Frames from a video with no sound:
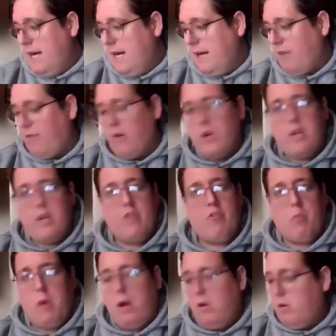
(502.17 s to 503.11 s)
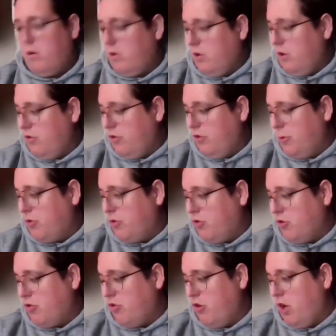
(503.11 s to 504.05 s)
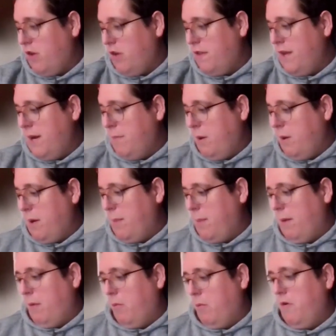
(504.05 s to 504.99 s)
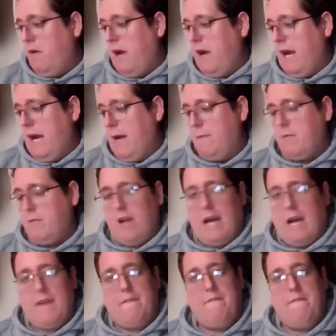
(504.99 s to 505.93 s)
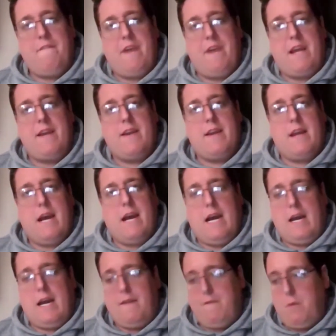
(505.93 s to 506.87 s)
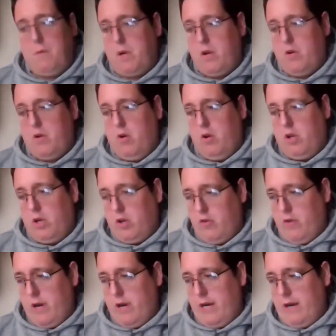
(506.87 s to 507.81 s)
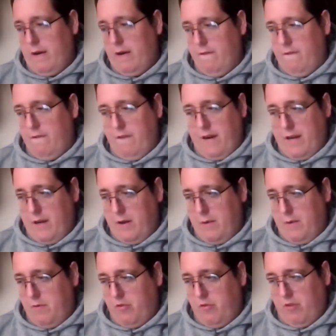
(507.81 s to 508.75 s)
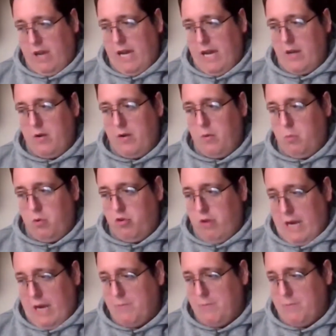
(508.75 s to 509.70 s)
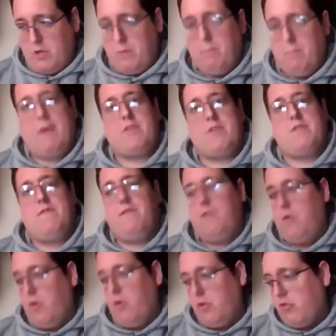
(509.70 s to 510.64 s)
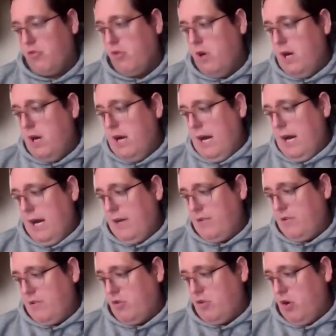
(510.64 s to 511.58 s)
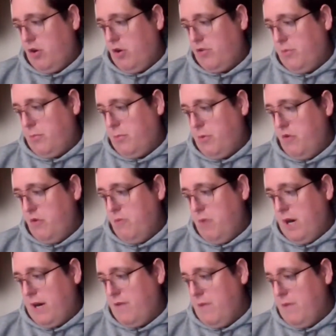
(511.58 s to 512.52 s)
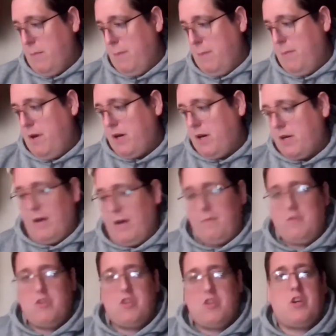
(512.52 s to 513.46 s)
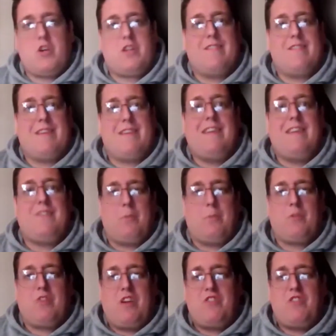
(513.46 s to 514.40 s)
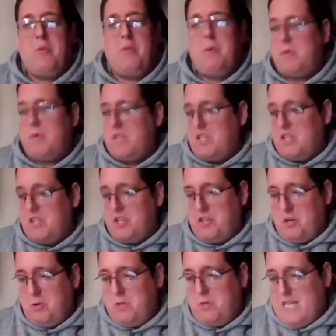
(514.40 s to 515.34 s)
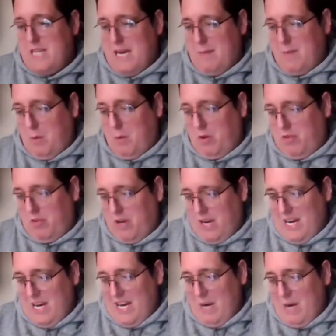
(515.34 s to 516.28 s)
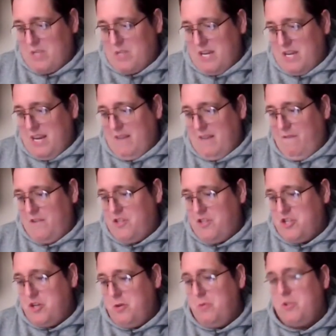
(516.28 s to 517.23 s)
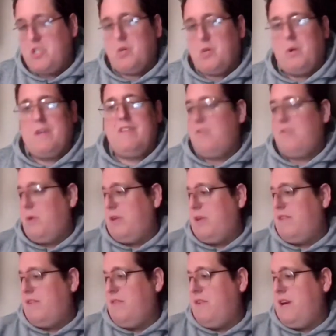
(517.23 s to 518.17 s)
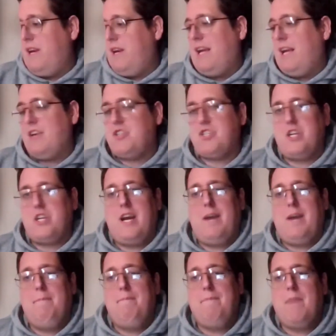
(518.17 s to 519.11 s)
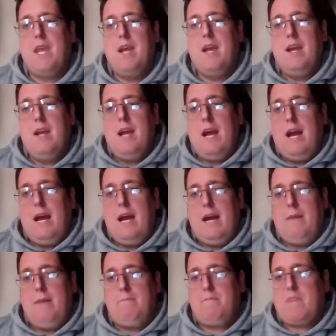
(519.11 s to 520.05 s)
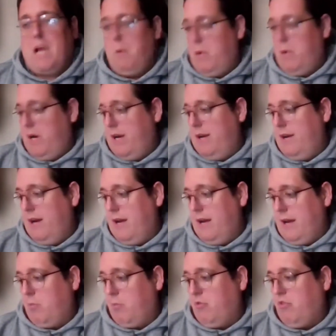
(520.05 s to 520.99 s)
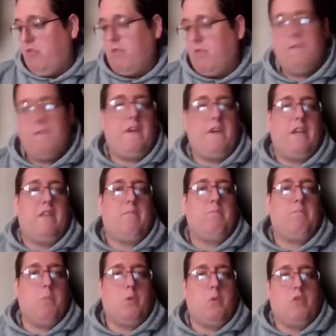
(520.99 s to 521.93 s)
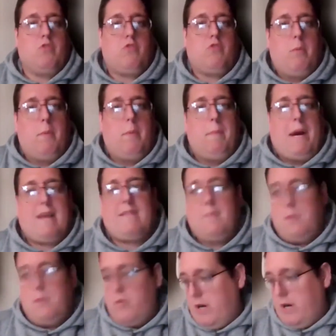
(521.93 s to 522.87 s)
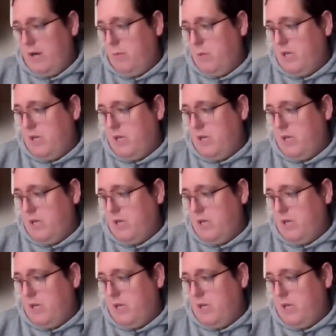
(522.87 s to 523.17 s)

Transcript: It's funny as well because you were touching on there, Bobby, about signing Finn, and I think we can all agree Finn signing was absolutely massive for us, as it's gone on to prove. But I can remember, I've just got the date up because I knew it was in the June time, and it was the 9th of June 2023 last year that we announced Finn was coming back to Marine.